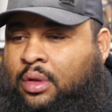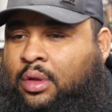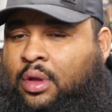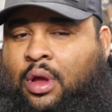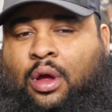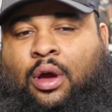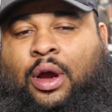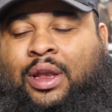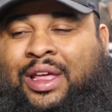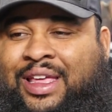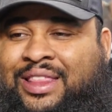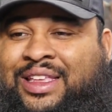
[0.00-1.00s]
All right,
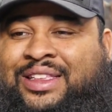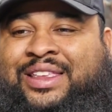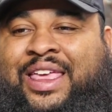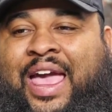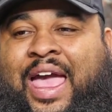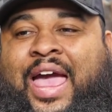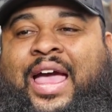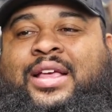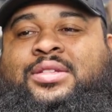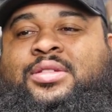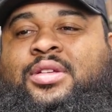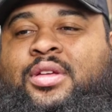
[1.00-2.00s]
look at this
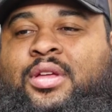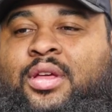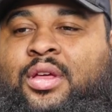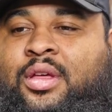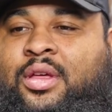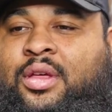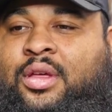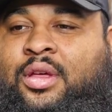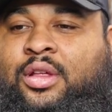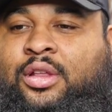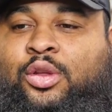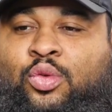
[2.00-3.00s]
cast.
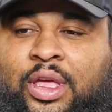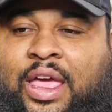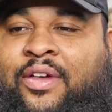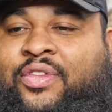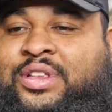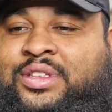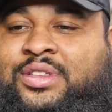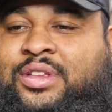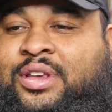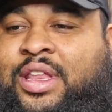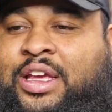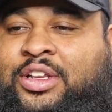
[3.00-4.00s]
Luke Evans,
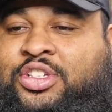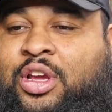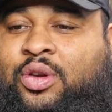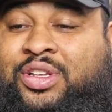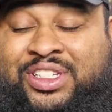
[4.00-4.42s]
Nick Jones,